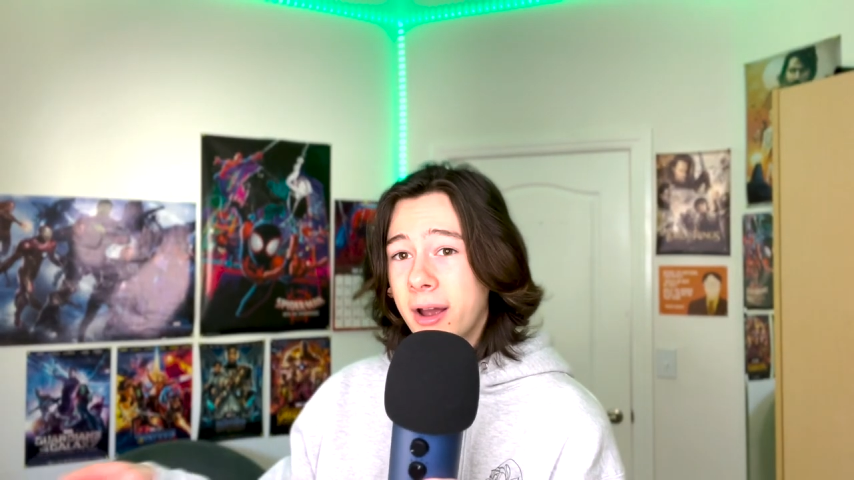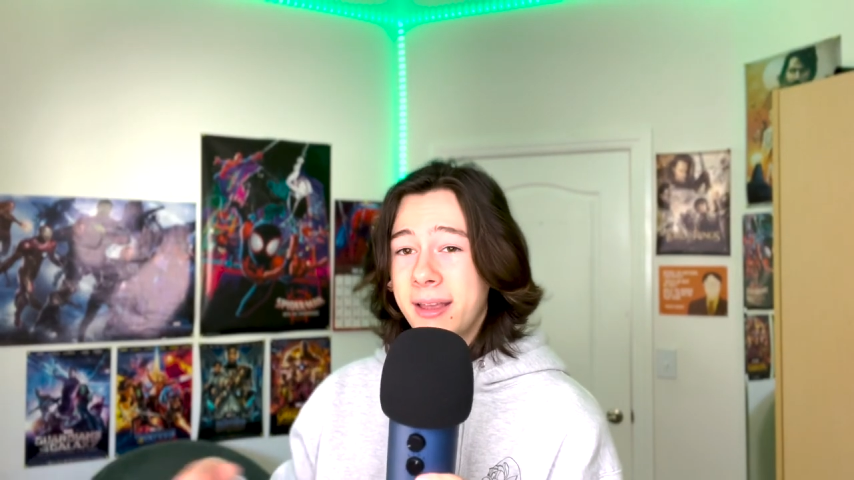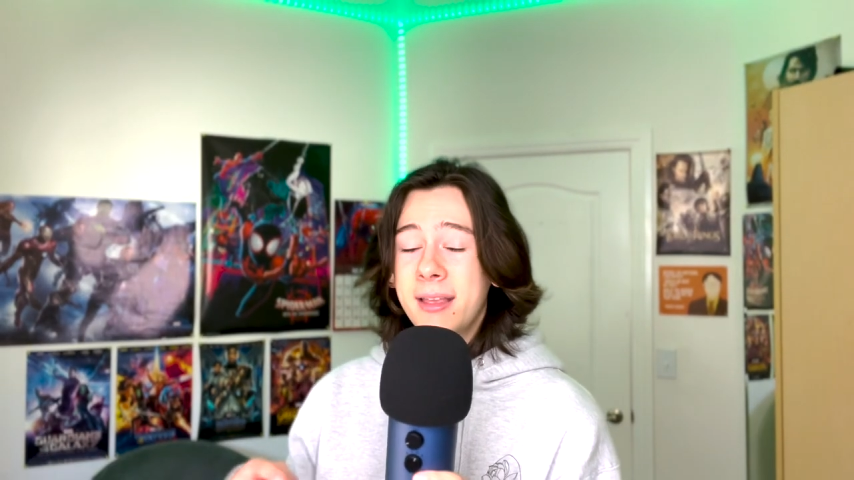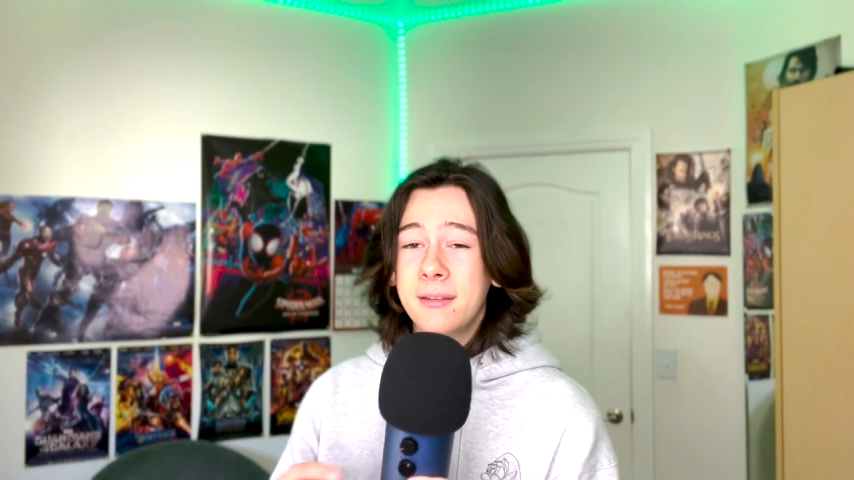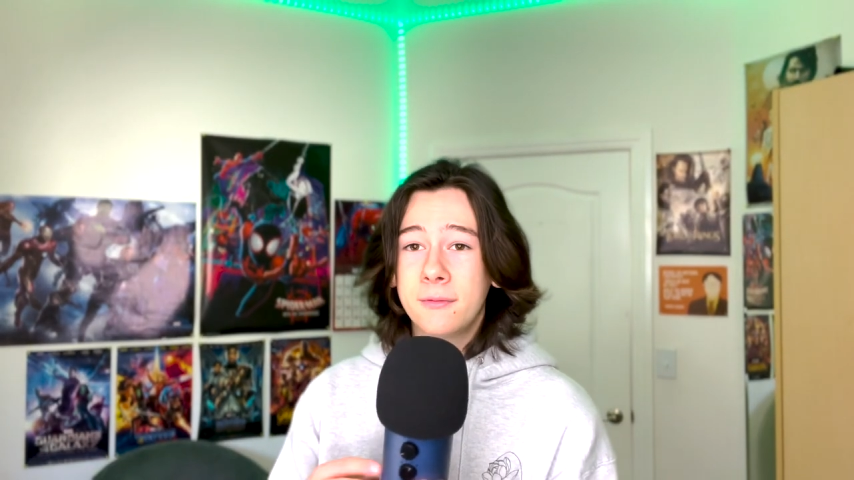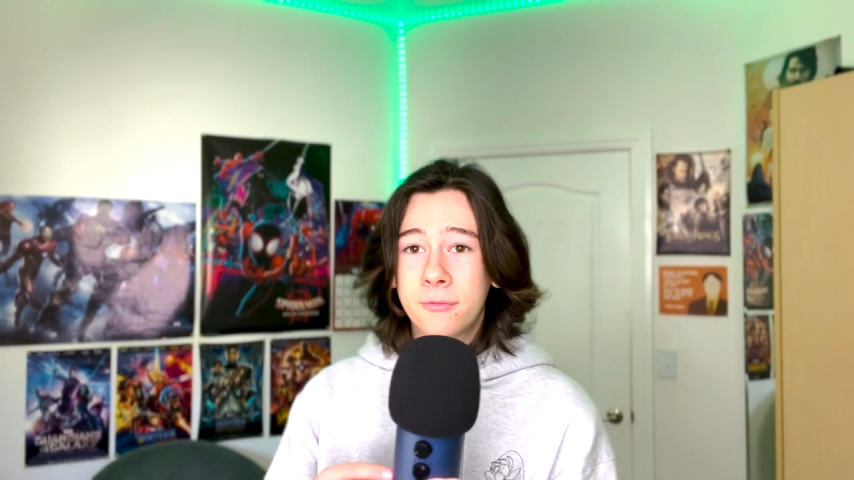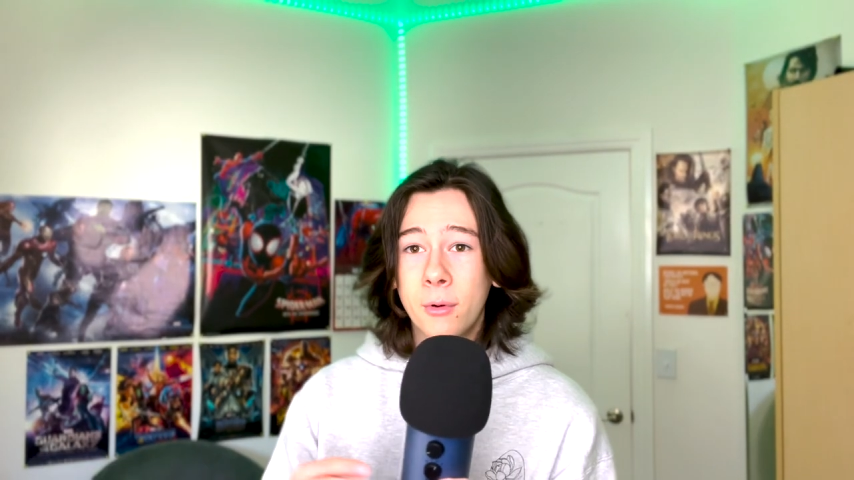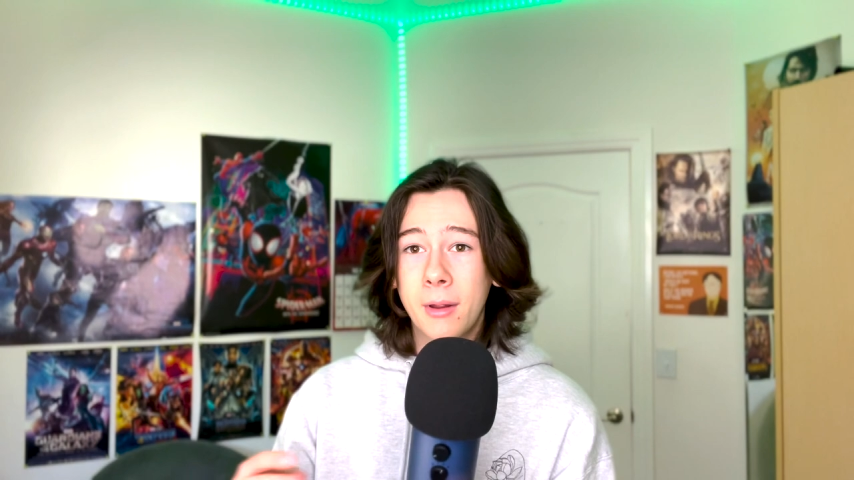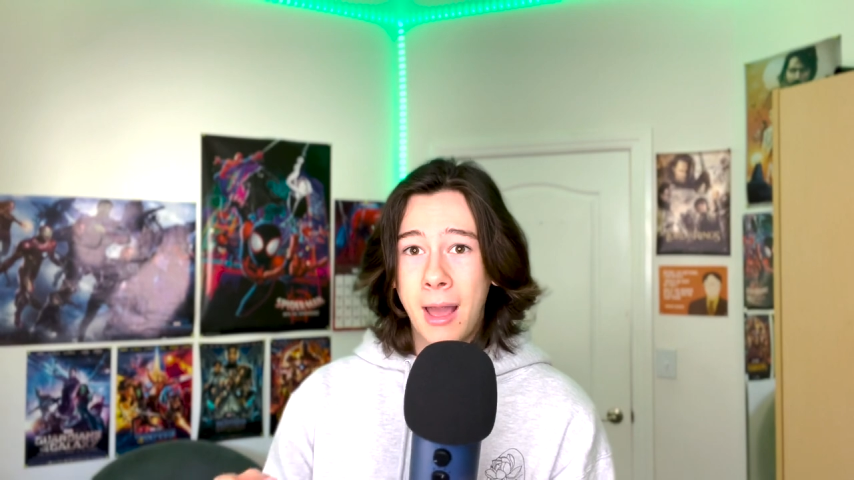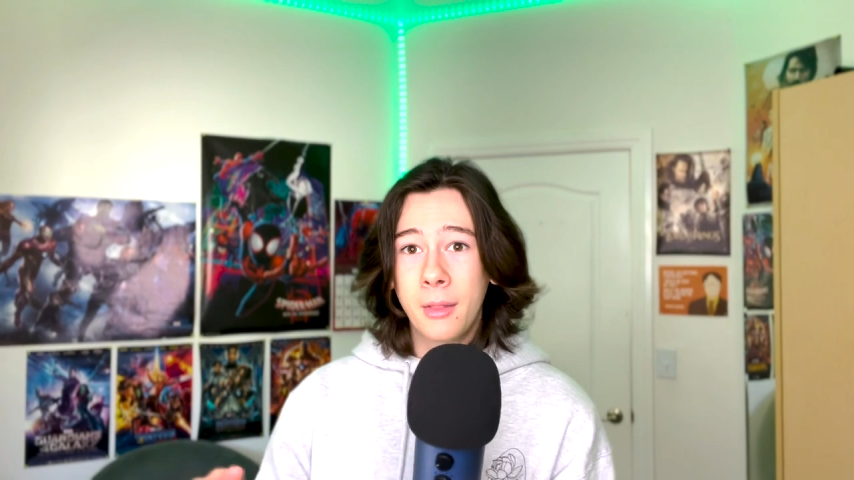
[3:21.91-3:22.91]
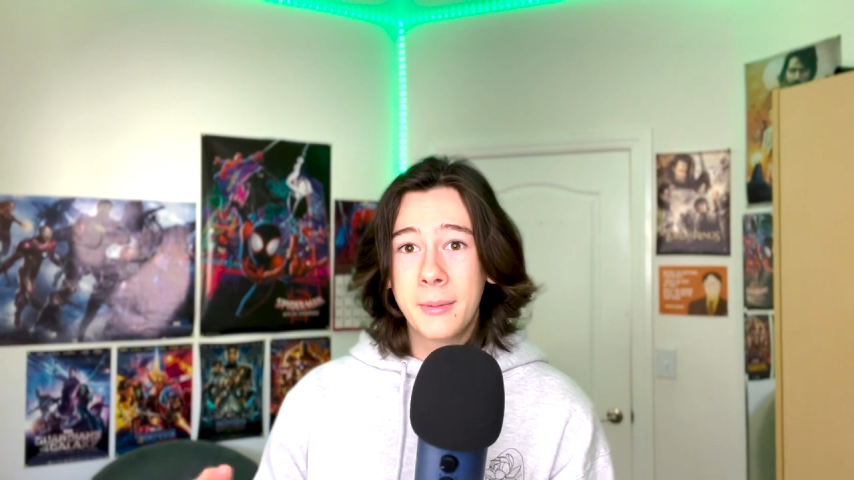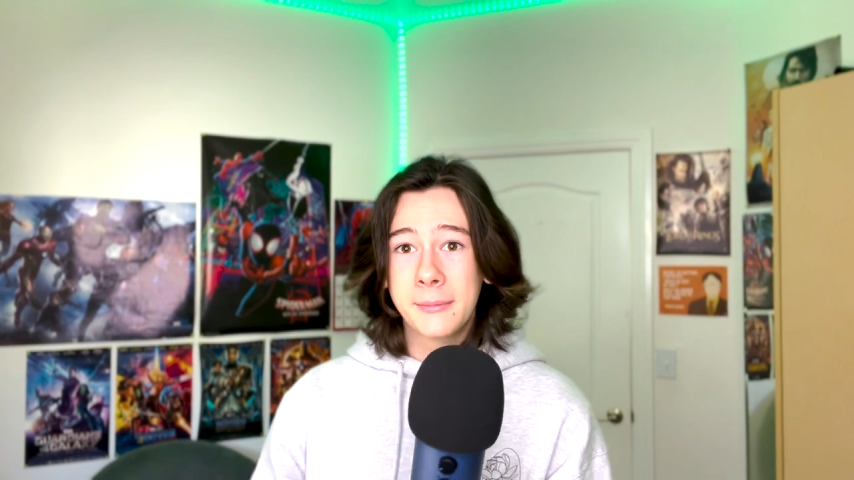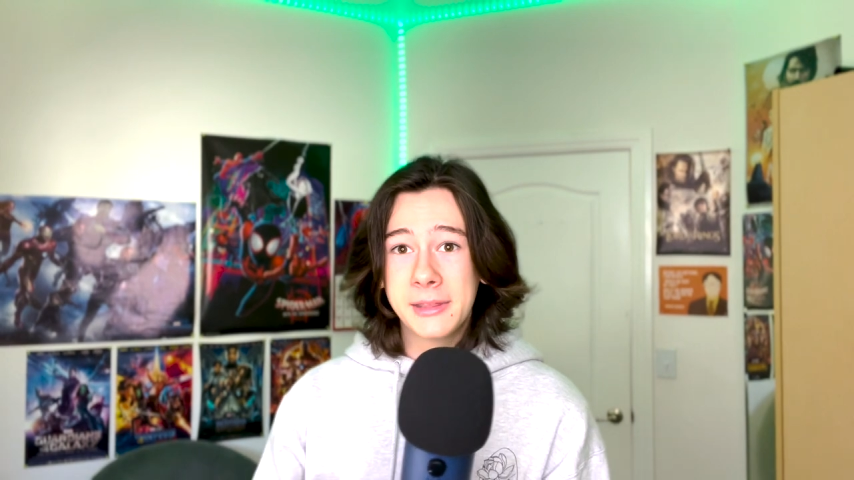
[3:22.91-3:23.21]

I get for Alabama,